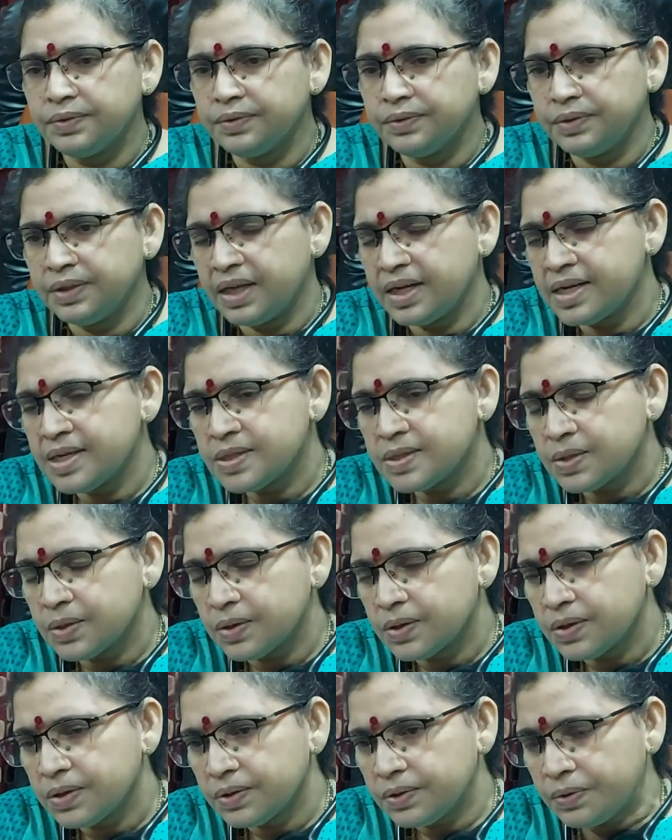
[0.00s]
there is
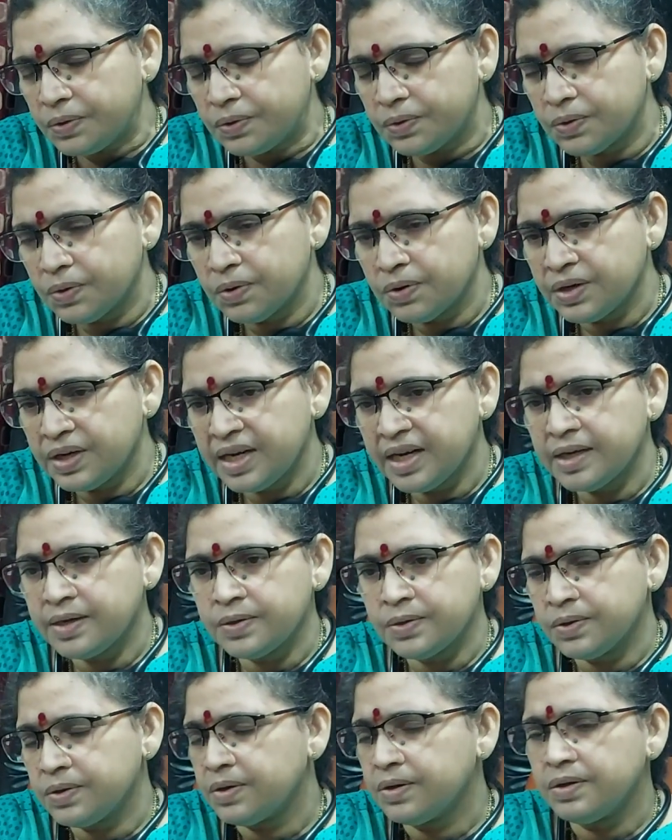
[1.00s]
no need
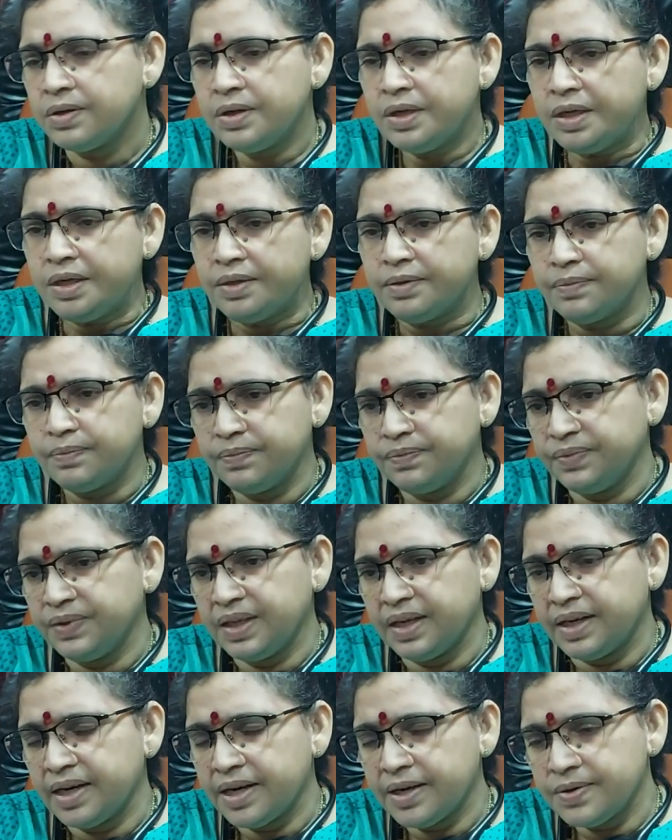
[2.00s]
to
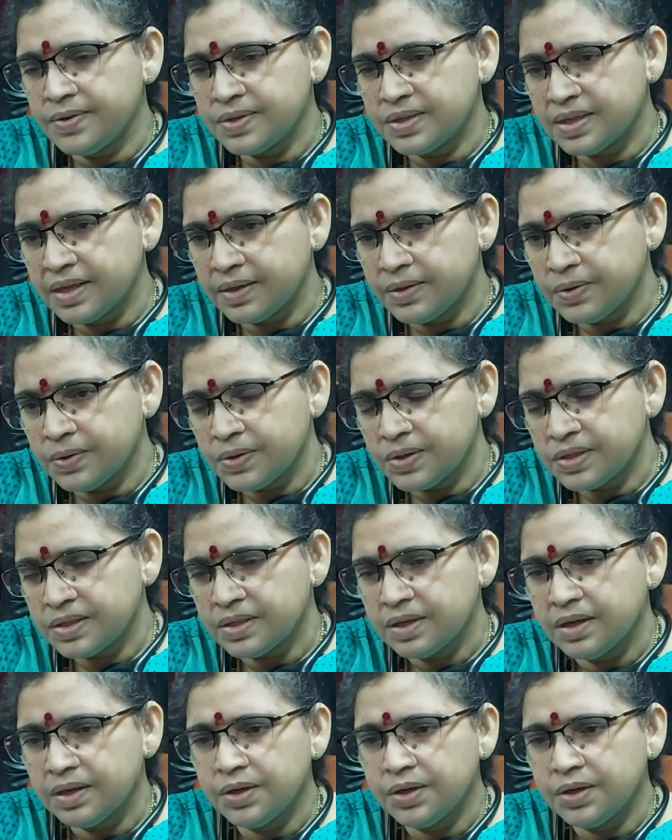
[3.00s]
reduce the dose.